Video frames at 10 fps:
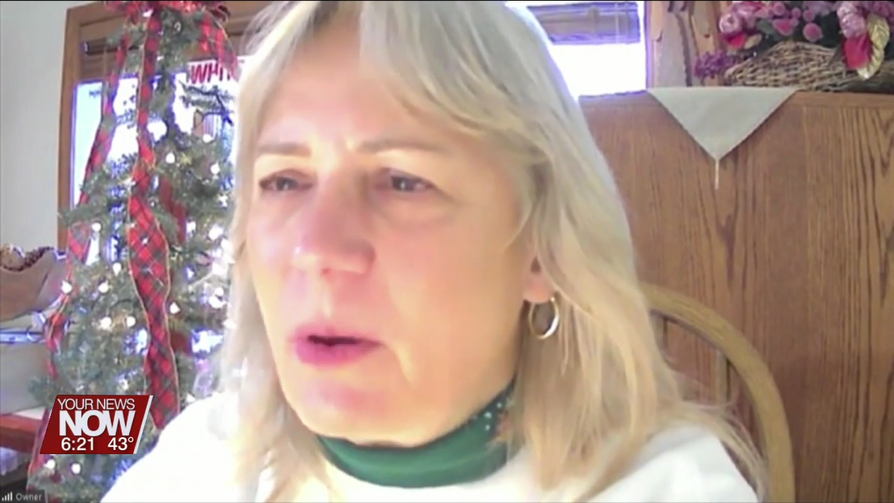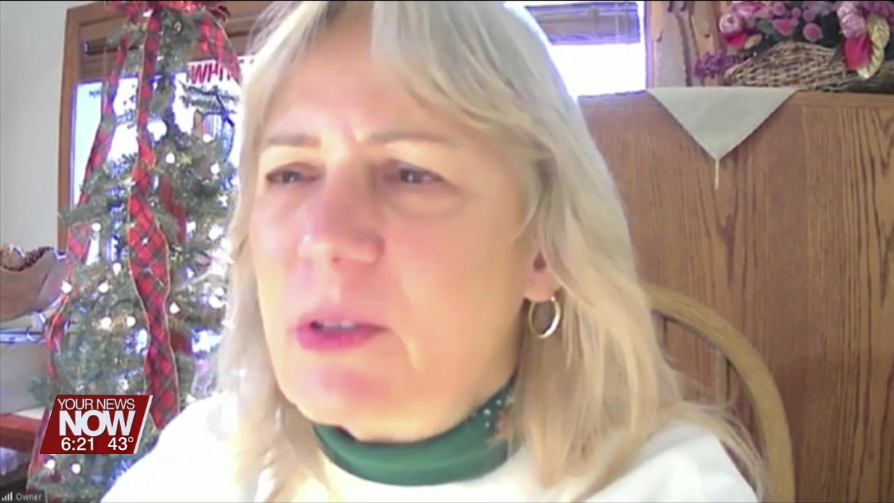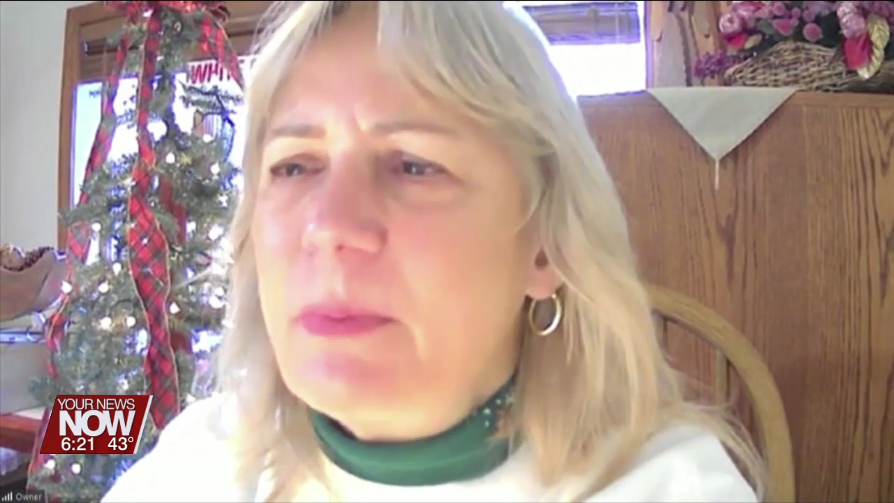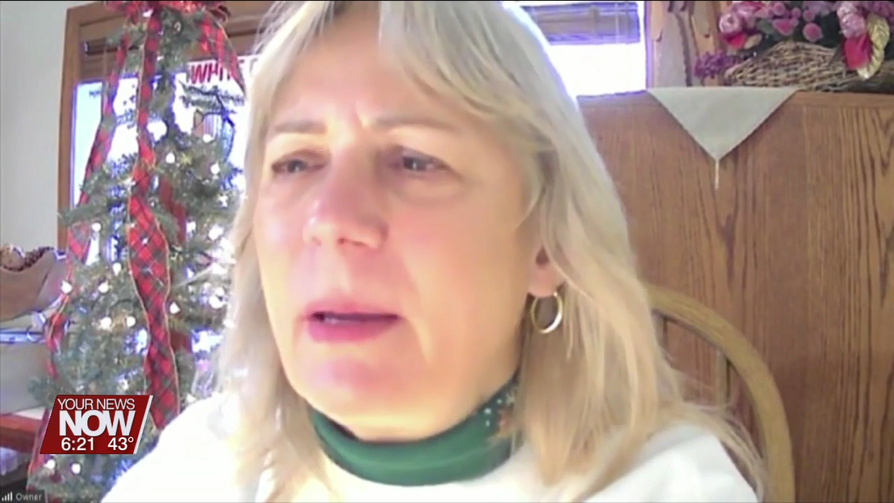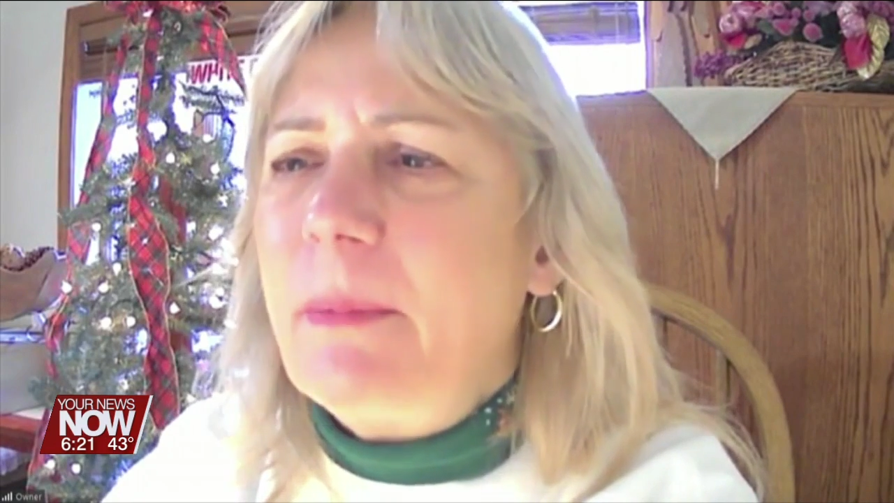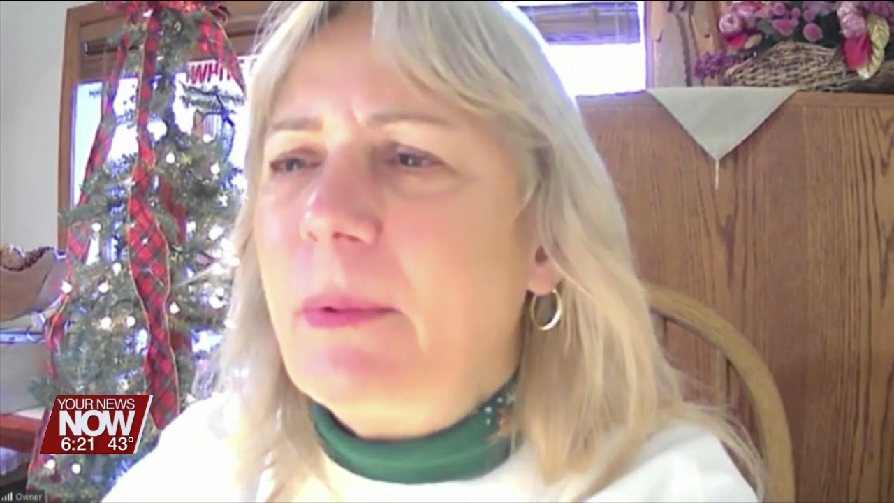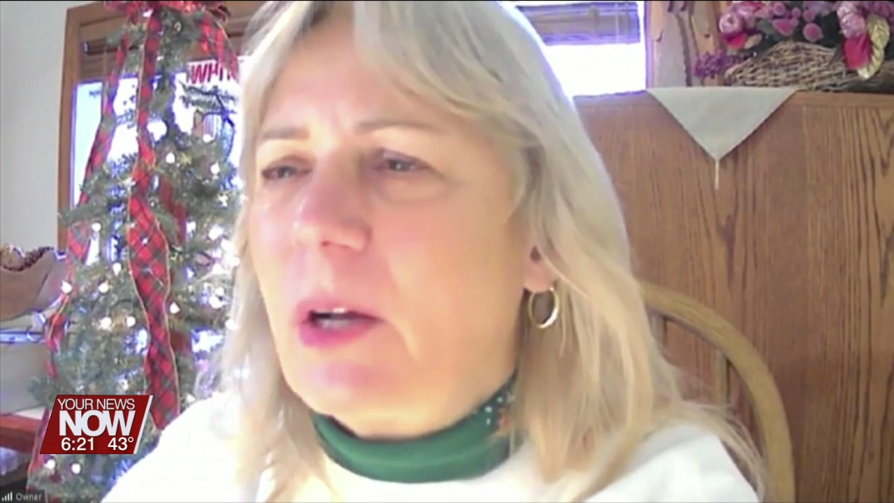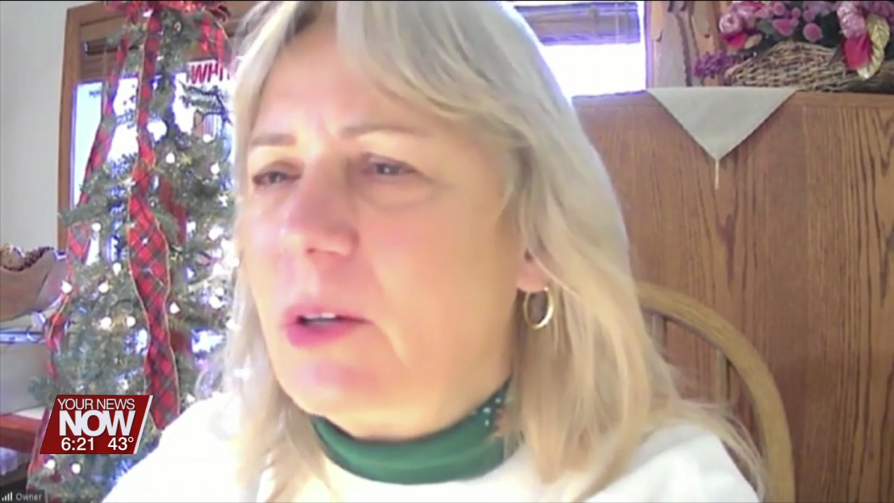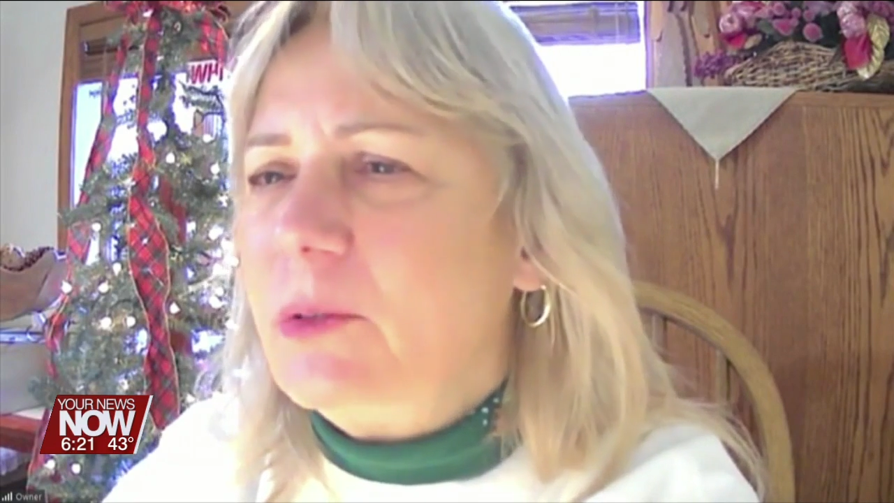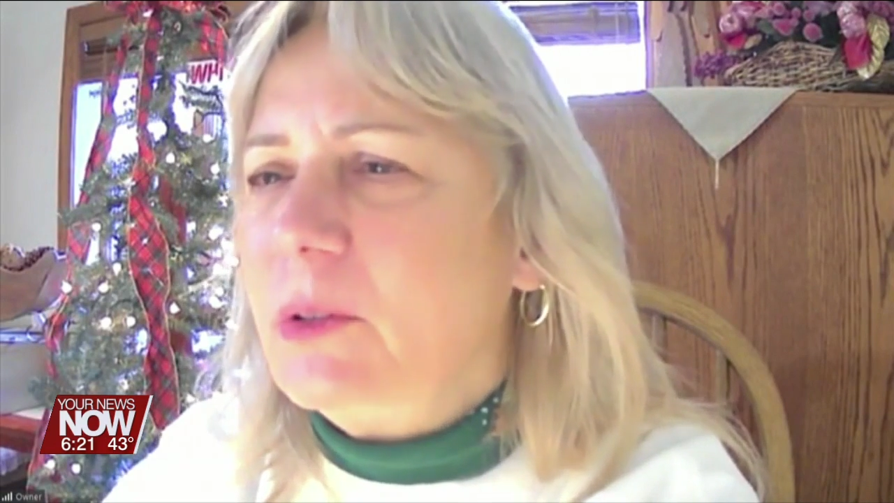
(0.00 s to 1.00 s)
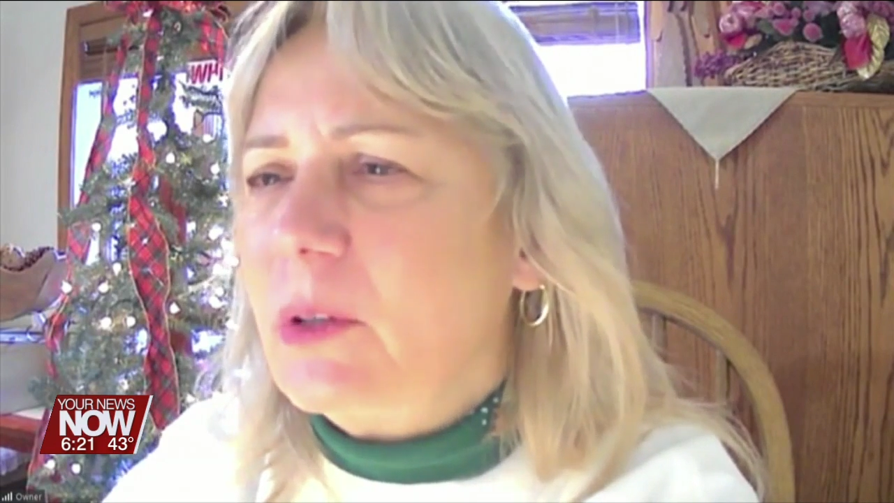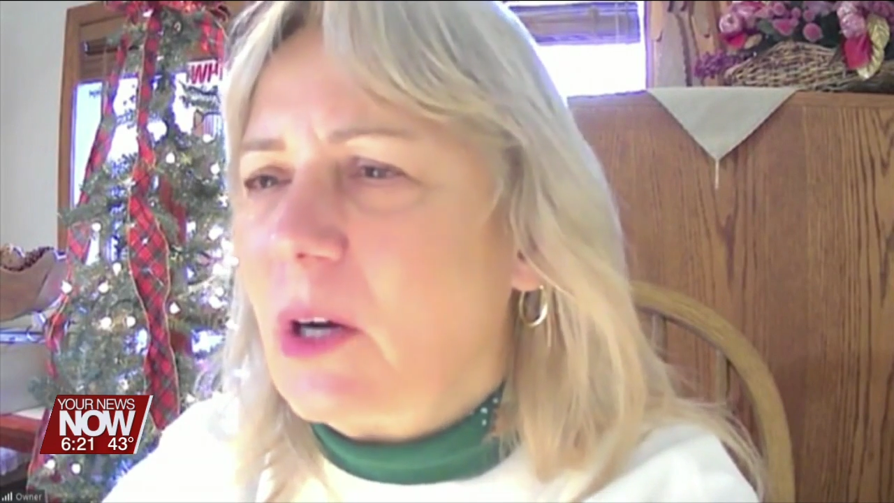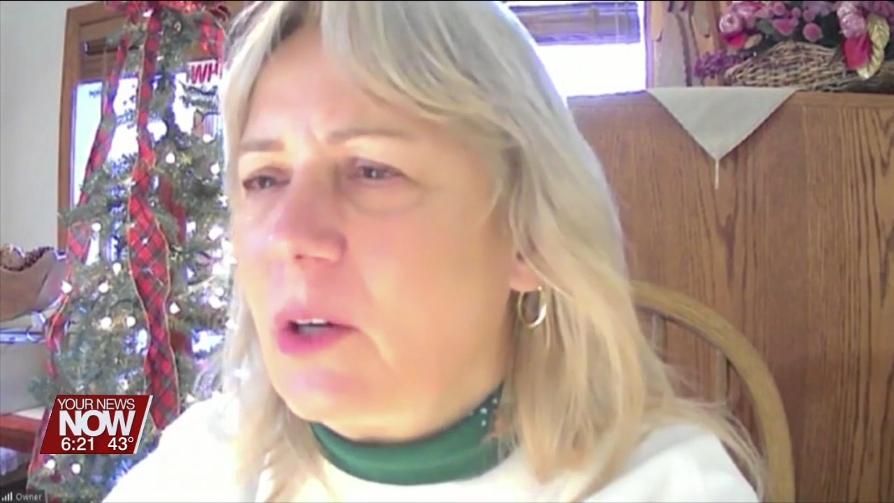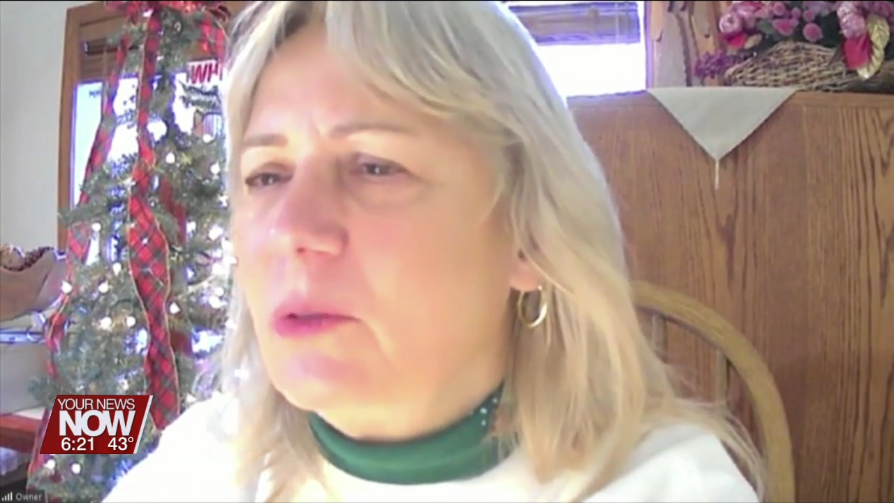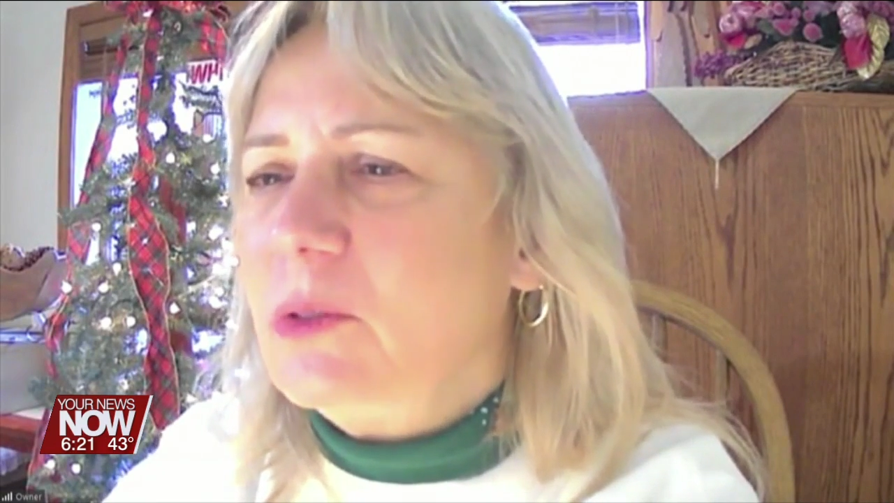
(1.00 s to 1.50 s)
Most people own
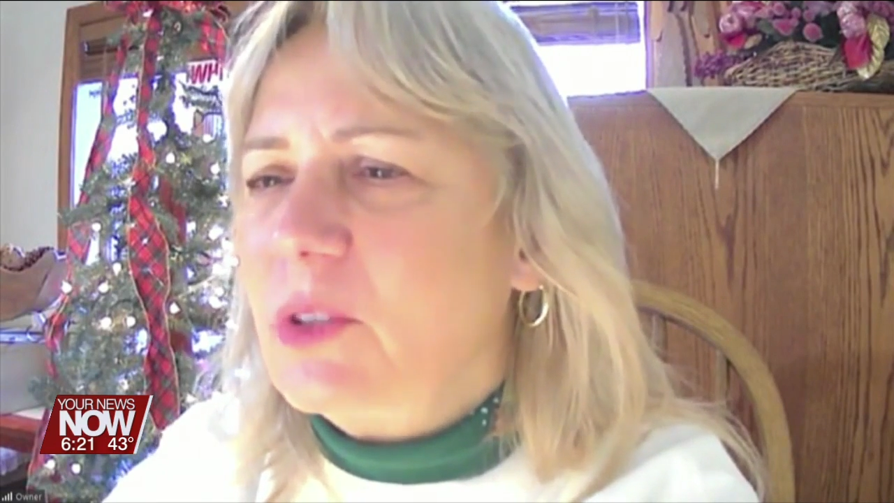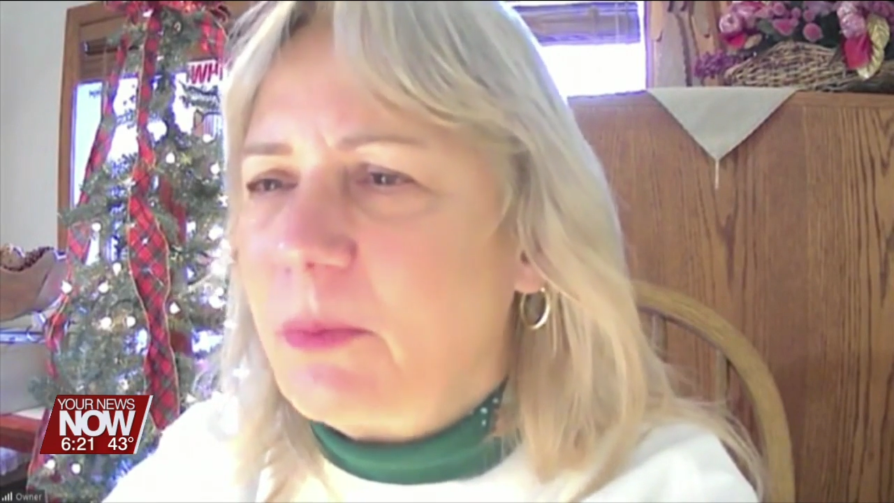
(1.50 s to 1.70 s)
their own